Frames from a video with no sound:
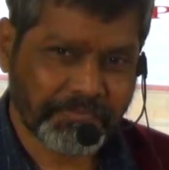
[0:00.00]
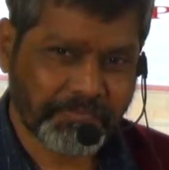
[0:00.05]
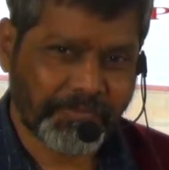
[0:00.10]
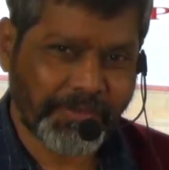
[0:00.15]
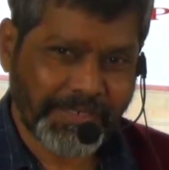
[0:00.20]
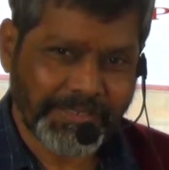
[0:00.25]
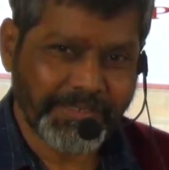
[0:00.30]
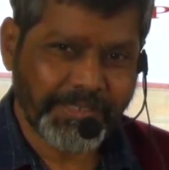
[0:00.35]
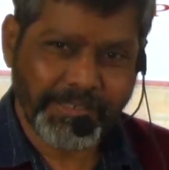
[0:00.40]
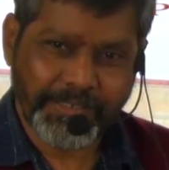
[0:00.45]

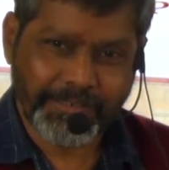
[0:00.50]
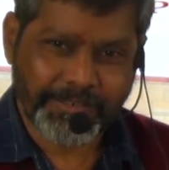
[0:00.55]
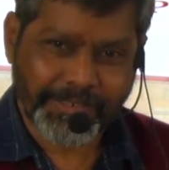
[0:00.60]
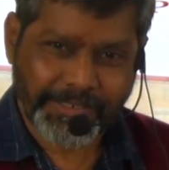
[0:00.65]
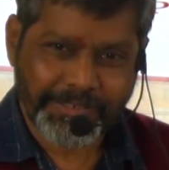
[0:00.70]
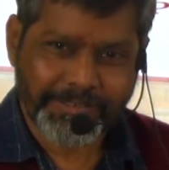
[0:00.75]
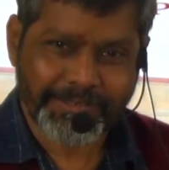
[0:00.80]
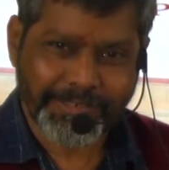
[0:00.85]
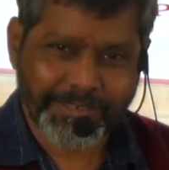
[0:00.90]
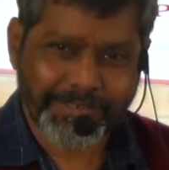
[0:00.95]
Finally,
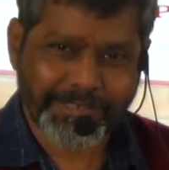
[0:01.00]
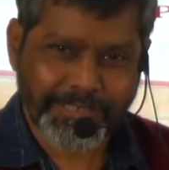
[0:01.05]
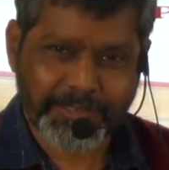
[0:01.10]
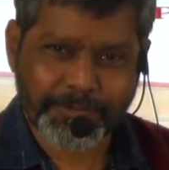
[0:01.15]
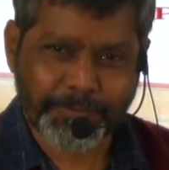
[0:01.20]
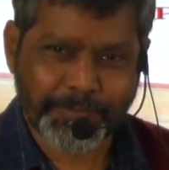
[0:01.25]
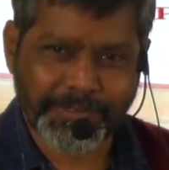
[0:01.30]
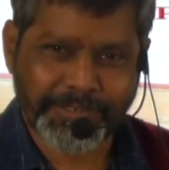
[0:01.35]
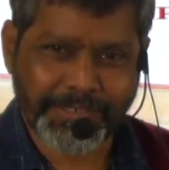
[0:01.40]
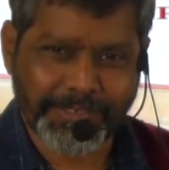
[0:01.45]
right? They are
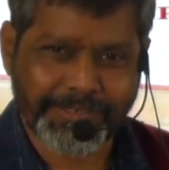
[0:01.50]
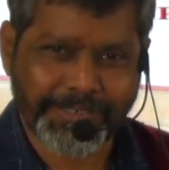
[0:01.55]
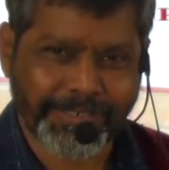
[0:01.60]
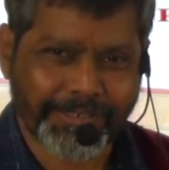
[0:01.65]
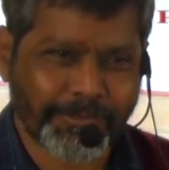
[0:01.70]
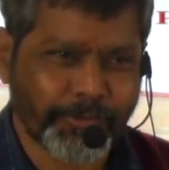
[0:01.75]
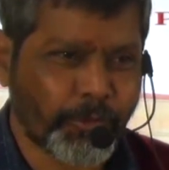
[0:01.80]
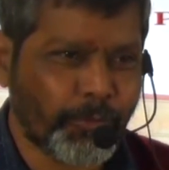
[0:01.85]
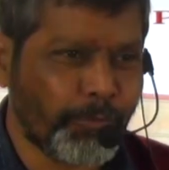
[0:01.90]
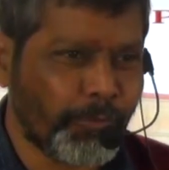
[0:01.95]
suspended. They are
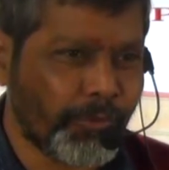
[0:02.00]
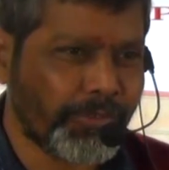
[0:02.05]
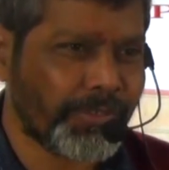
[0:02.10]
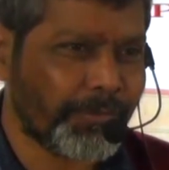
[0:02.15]
no more